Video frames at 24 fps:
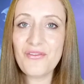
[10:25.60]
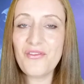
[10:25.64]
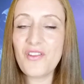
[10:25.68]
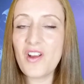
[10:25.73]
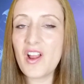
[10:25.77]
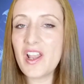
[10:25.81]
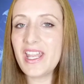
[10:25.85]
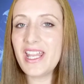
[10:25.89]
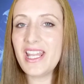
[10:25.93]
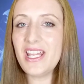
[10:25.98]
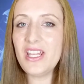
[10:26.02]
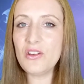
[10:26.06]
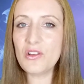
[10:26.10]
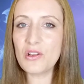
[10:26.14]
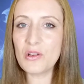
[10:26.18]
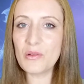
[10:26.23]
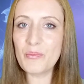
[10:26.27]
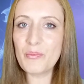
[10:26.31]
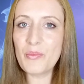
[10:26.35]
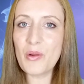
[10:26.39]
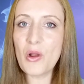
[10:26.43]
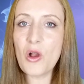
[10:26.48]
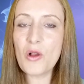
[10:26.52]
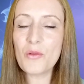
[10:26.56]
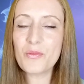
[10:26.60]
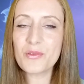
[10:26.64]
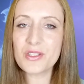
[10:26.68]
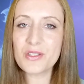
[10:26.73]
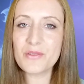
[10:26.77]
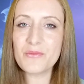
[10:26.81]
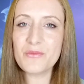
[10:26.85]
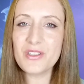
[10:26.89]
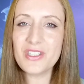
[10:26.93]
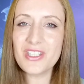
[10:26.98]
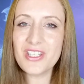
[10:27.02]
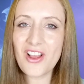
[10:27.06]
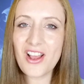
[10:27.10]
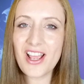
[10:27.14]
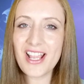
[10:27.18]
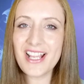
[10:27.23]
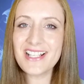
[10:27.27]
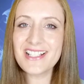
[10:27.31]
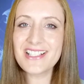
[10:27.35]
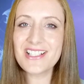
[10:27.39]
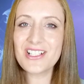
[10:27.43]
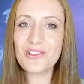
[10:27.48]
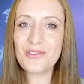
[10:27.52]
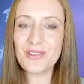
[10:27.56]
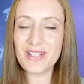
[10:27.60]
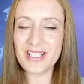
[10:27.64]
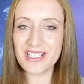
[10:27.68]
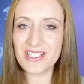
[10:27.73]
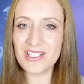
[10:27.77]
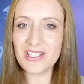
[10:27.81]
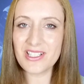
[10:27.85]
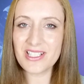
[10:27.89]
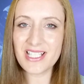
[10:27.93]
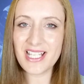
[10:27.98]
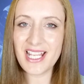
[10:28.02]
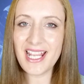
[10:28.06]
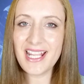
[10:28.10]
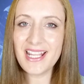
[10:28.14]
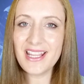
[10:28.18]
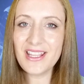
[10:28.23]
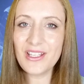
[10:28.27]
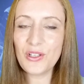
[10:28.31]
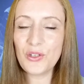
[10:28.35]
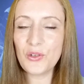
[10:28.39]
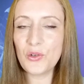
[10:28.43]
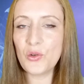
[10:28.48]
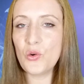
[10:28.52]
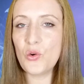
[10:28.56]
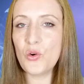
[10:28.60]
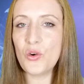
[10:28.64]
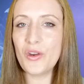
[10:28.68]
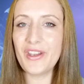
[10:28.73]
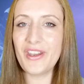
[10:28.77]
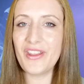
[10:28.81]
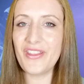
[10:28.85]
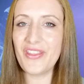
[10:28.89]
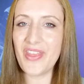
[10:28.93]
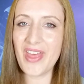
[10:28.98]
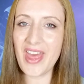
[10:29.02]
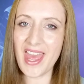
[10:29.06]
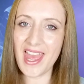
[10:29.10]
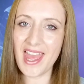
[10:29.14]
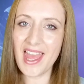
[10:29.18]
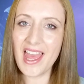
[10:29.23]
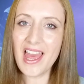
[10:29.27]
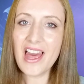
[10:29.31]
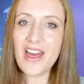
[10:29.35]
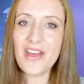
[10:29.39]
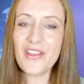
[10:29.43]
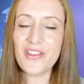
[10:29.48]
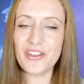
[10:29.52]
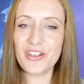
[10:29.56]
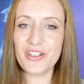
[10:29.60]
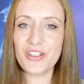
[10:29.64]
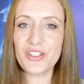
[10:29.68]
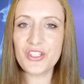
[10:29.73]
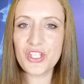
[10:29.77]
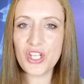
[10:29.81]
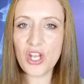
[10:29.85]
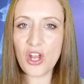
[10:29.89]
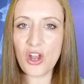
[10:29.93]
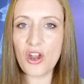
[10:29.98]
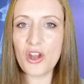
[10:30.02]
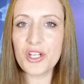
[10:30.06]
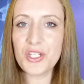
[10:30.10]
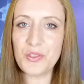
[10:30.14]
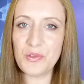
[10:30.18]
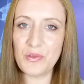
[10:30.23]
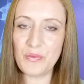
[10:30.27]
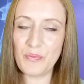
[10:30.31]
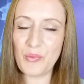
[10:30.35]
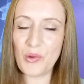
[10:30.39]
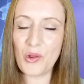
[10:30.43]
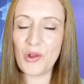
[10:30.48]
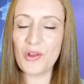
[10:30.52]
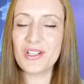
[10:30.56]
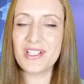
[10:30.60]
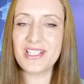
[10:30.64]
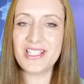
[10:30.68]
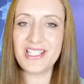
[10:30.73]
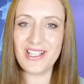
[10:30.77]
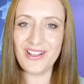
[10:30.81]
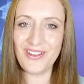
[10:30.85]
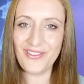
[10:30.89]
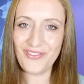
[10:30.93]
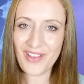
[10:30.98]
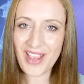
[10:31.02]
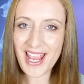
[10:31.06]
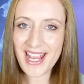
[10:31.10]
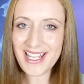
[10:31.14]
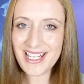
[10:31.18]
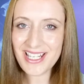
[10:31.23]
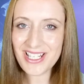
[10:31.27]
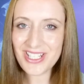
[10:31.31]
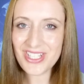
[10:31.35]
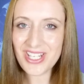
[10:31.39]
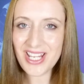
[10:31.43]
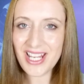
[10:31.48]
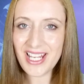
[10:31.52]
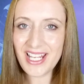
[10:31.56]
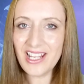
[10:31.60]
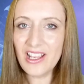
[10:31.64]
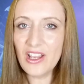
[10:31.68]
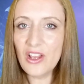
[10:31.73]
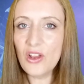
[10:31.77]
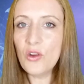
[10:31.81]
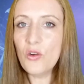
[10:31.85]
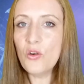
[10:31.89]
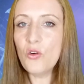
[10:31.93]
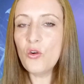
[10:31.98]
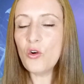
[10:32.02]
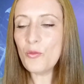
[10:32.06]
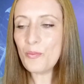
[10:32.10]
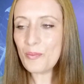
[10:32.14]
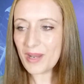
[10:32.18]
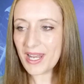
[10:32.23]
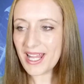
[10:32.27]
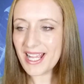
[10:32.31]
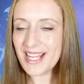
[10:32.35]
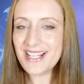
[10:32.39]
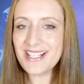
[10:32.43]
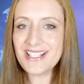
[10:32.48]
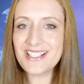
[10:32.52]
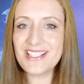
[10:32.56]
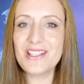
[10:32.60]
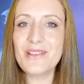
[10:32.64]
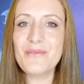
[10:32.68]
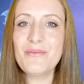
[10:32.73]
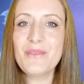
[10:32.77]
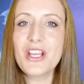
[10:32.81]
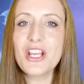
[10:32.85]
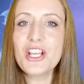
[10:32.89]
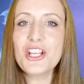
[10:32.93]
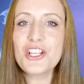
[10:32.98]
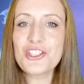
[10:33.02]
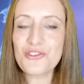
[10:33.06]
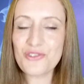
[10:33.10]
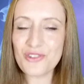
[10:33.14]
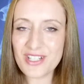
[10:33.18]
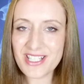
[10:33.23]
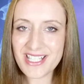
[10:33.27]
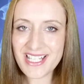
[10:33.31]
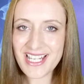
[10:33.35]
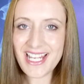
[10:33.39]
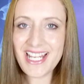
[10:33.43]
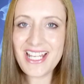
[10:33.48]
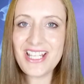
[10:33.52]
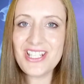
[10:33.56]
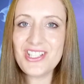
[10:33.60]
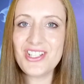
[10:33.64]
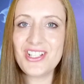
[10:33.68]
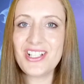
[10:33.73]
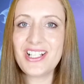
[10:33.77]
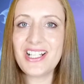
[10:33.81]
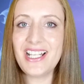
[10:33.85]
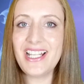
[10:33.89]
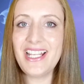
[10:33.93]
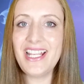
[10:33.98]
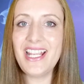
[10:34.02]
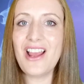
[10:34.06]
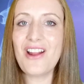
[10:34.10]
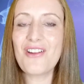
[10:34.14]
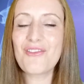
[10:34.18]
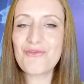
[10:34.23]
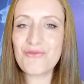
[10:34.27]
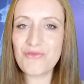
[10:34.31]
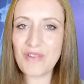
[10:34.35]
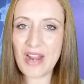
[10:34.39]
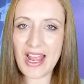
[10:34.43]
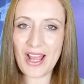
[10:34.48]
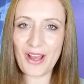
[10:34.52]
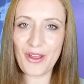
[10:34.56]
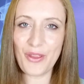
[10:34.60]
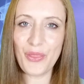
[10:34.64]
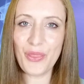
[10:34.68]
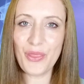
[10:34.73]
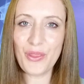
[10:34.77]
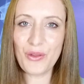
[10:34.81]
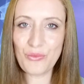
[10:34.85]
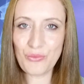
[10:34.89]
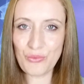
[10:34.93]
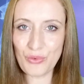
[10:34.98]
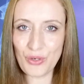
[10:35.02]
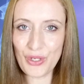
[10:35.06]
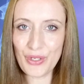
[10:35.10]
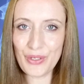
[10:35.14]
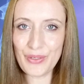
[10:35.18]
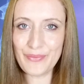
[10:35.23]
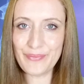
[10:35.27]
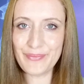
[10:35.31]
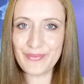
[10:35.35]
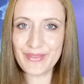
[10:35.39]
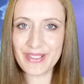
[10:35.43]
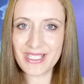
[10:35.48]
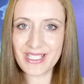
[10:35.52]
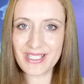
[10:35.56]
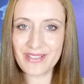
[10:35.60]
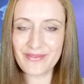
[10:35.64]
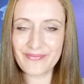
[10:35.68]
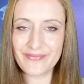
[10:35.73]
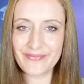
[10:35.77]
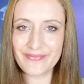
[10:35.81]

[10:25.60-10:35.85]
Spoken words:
funny, you can pop some nice crystals in the corner there that are charged with positive energy, or place them strategically around the rooms.